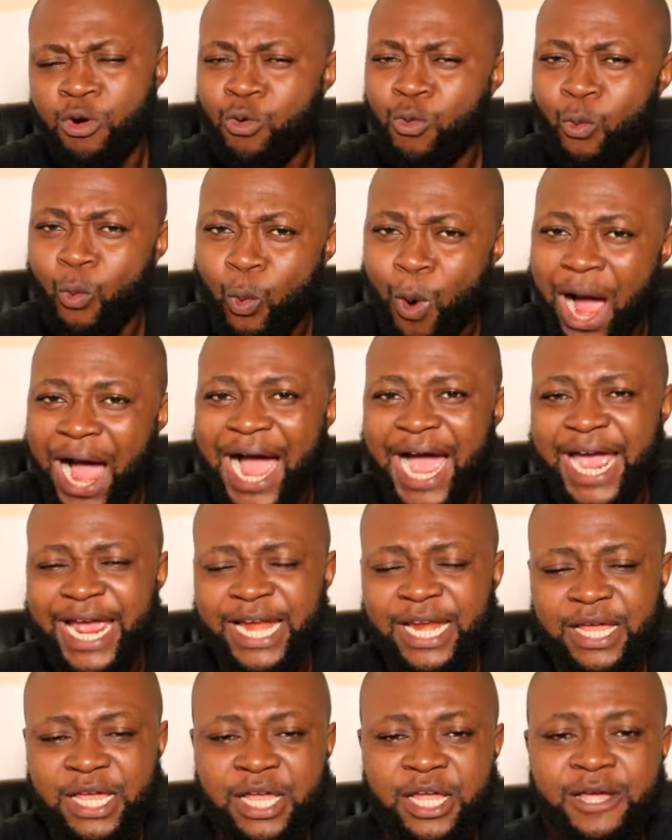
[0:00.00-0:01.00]

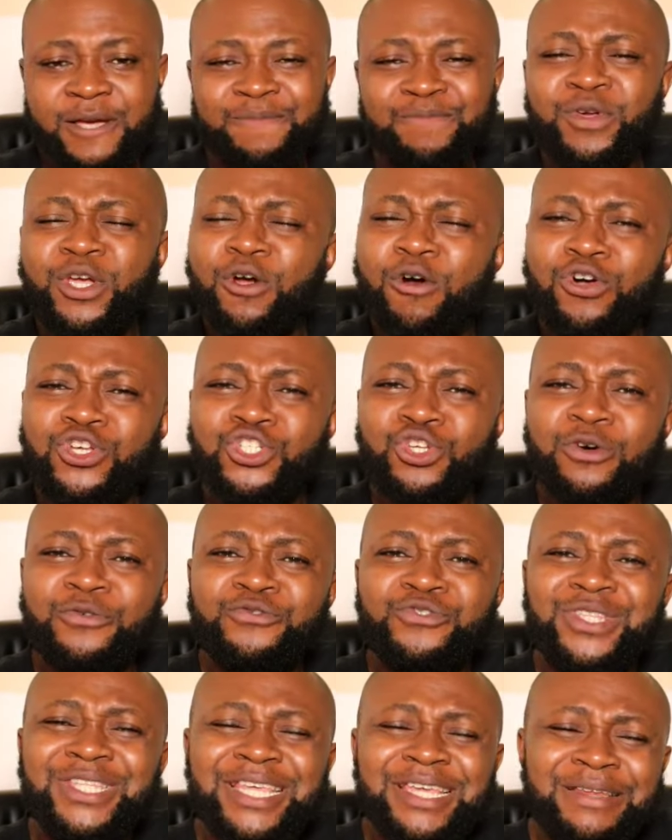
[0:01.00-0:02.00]
Why? Because
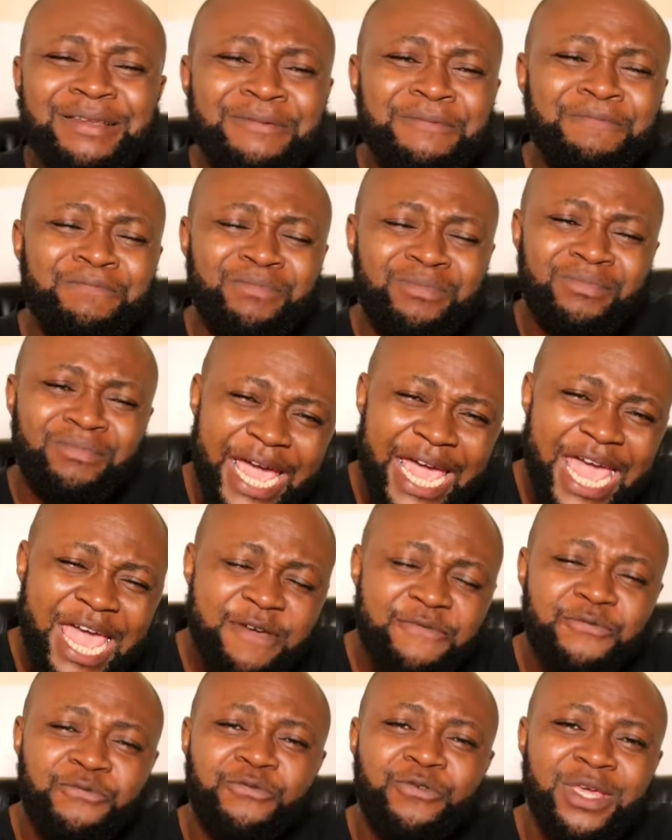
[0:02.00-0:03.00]
of the
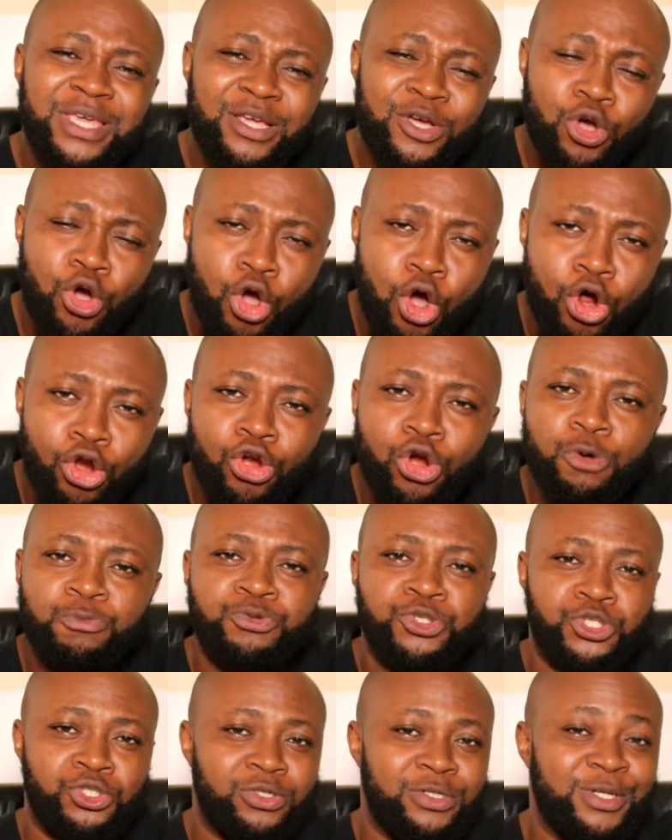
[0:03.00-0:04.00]
heavy
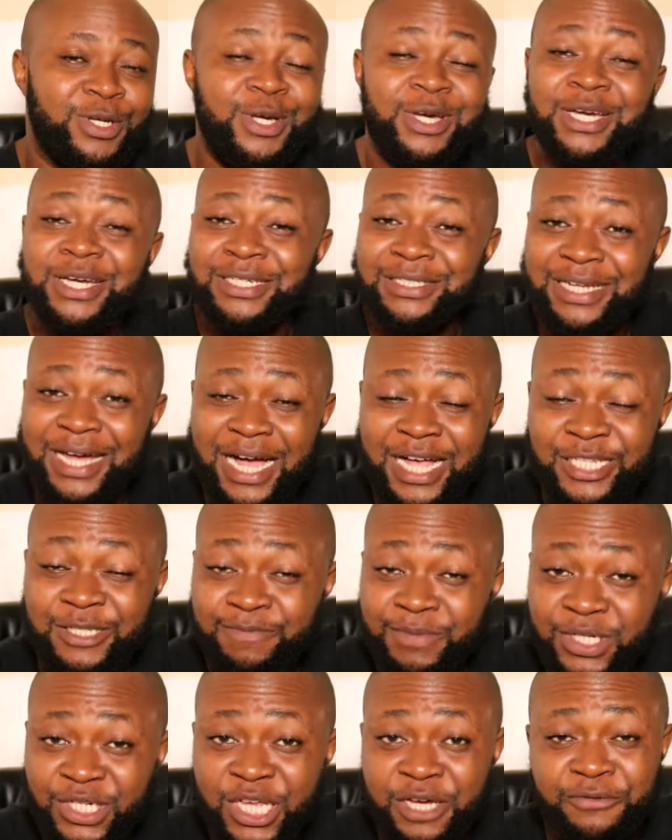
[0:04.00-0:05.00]
corruption that
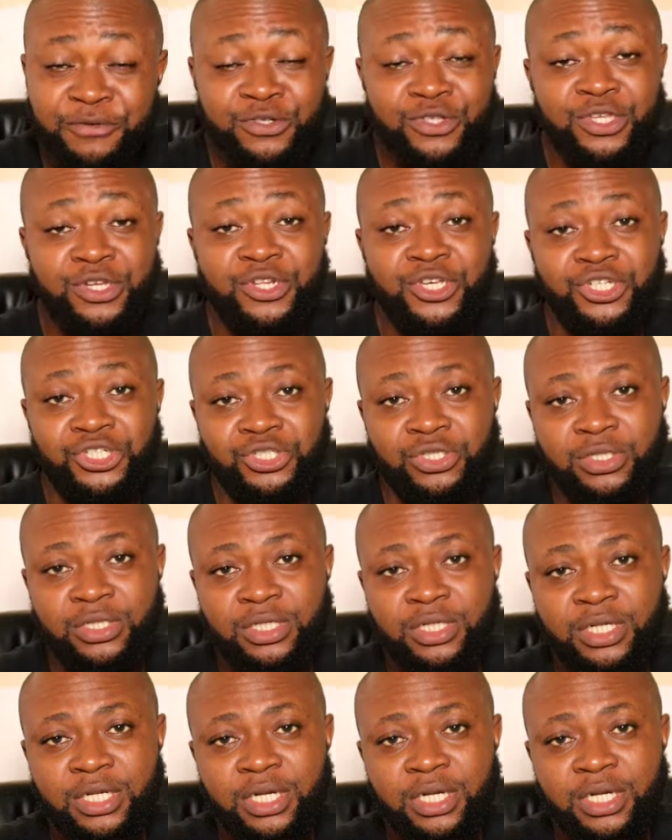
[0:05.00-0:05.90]
has bedeviled the nation.